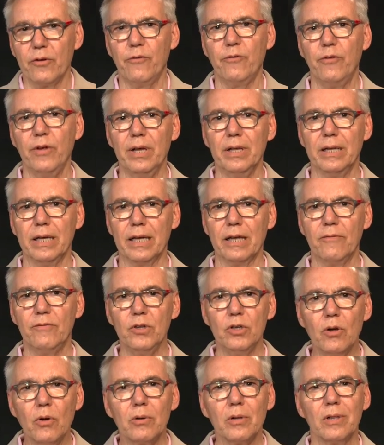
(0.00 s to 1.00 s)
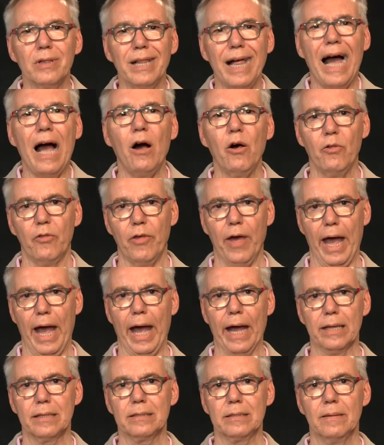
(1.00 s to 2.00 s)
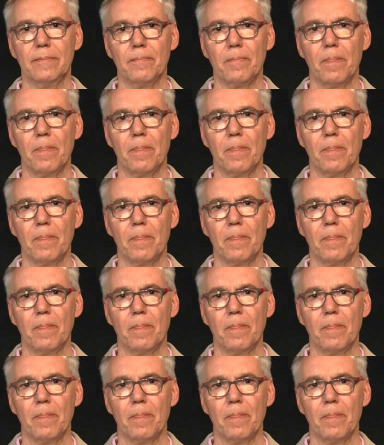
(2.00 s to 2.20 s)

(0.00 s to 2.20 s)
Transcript: feeling, if you don't allow that,